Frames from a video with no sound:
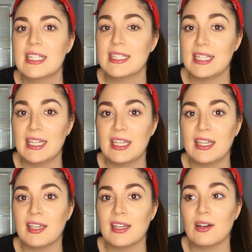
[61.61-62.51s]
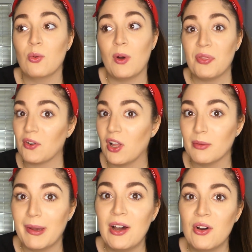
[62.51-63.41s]
see what they're all
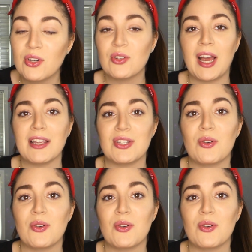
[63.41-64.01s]
about. You guys